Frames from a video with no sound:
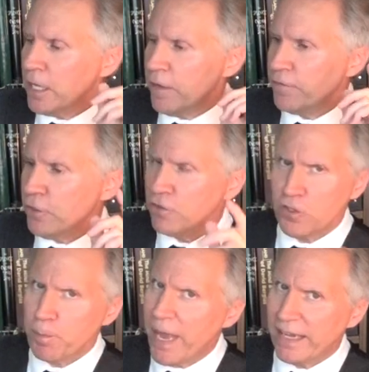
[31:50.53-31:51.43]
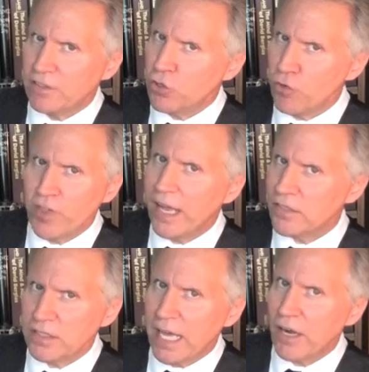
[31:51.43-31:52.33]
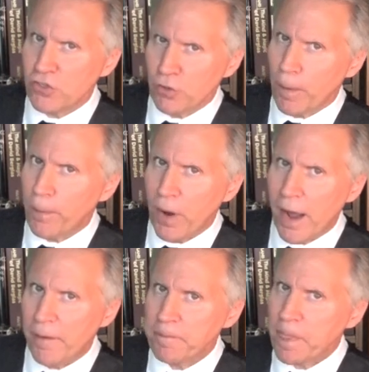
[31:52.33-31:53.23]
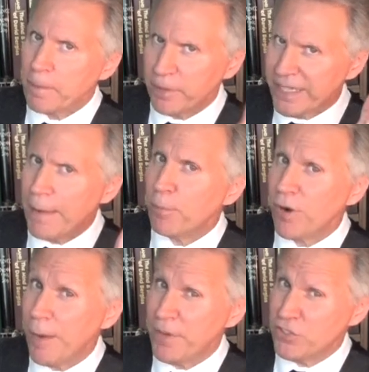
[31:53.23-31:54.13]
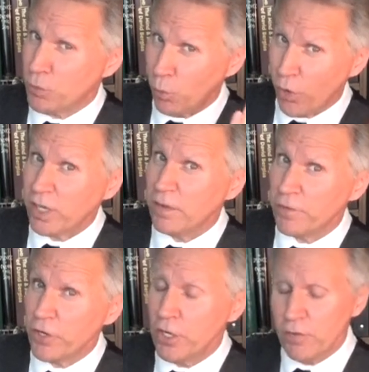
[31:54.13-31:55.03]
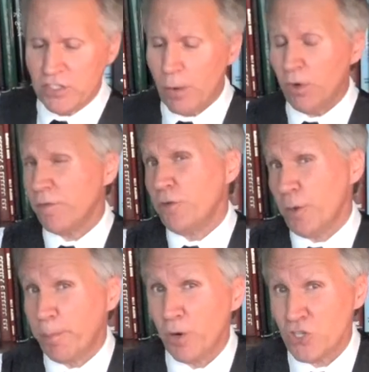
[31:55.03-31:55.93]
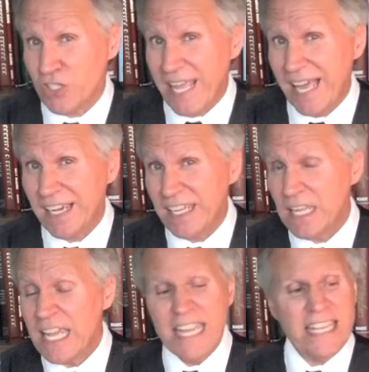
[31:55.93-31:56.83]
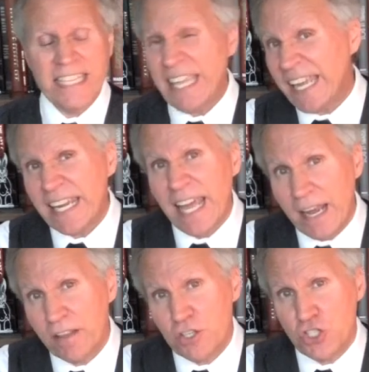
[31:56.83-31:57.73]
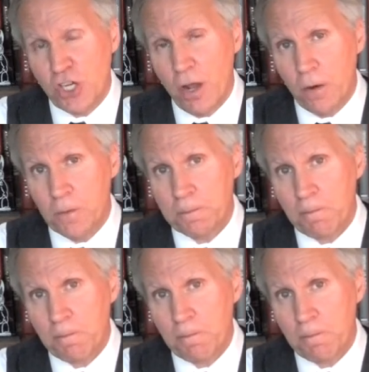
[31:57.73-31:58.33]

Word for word: If you spent $2,000 on a prop, but that prop isn't working for you, it's not working for your personality, get it out of the show.